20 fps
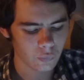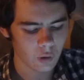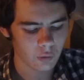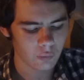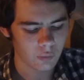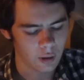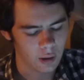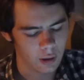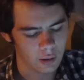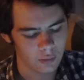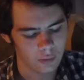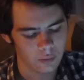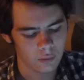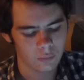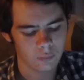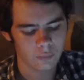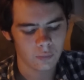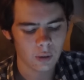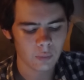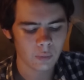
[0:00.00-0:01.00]
here we are.
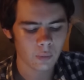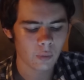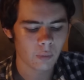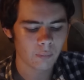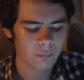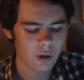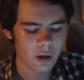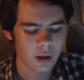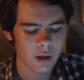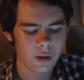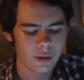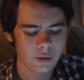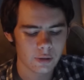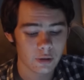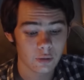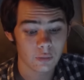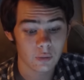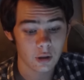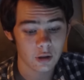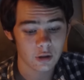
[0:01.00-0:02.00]
When we were
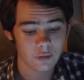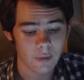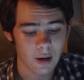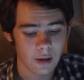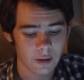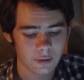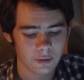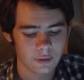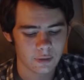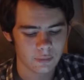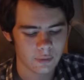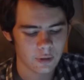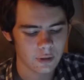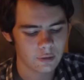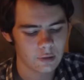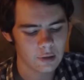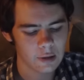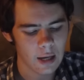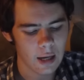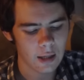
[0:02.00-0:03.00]
Bairns, weren't marras, we
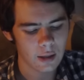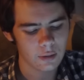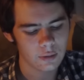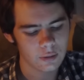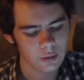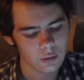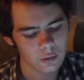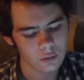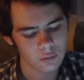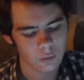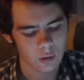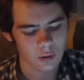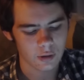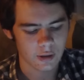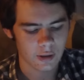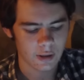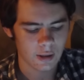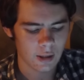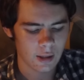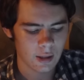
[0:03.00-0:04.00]
used to gannet to
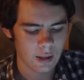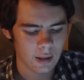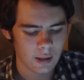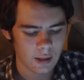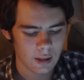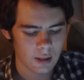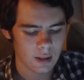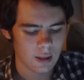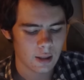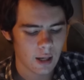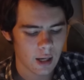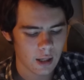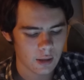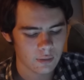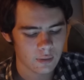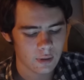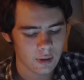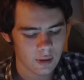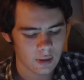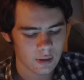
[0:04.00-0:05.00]
Ullswater and
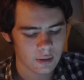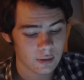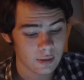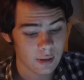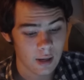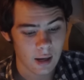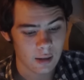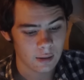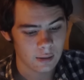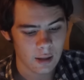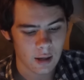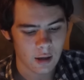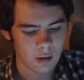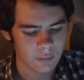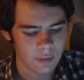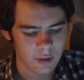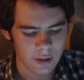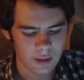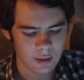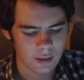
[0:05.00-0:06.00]
to a snaal a
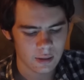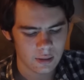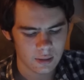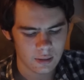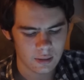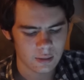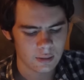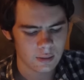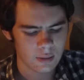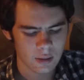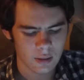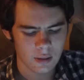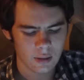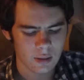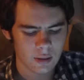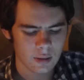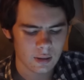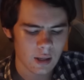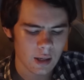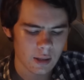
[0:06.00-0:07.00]
bit and
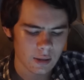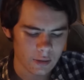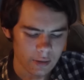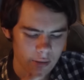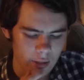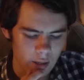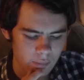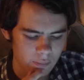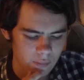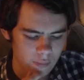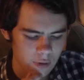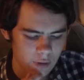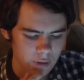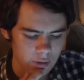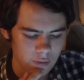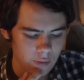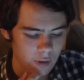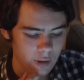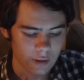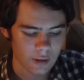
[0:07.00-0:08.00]
yam chem,
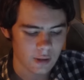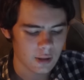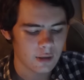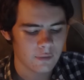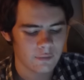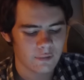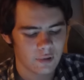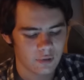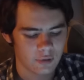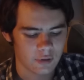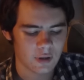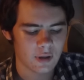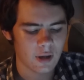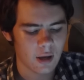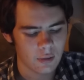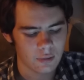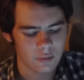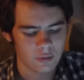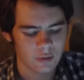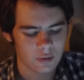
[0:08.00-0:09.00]
but twatter ni frosted
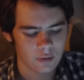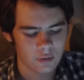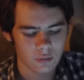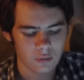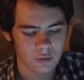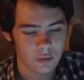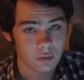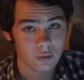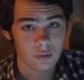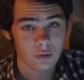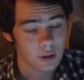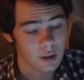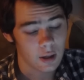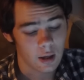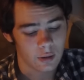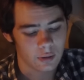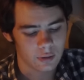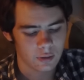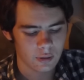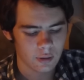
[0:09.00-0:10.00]
hours it does into
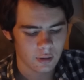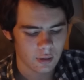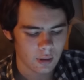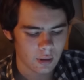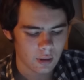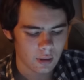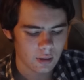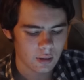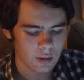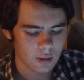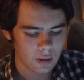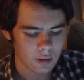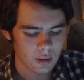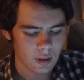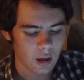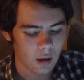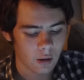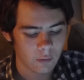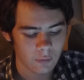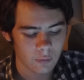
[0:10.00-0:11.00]
cashin.
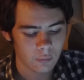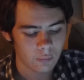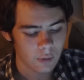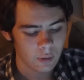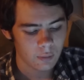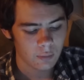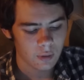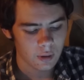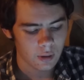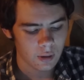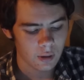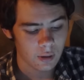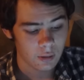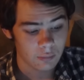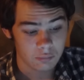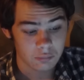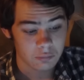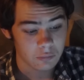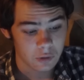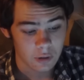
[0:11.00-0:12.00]
However, we were
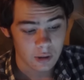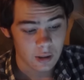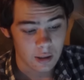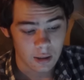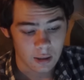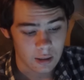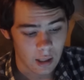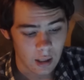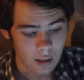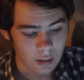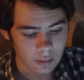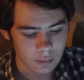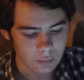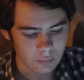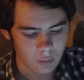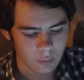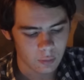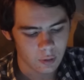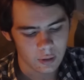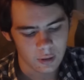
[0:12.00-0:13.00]
gay cowed,
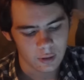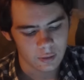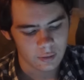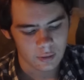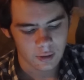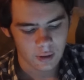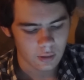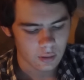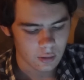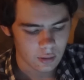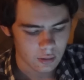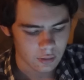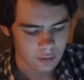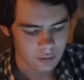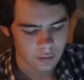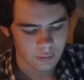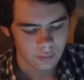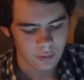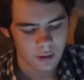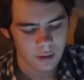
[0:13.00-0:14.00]
we were glisky and all,
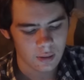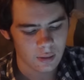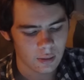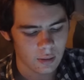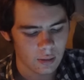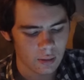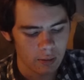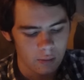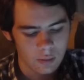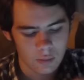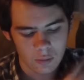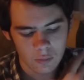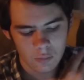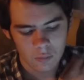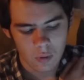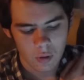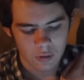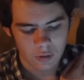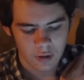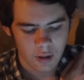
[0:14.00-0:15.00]
so we
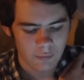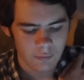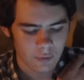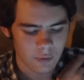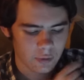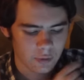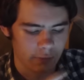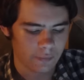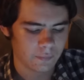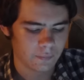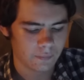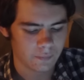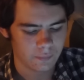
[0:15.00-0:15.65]
wore to kibbles.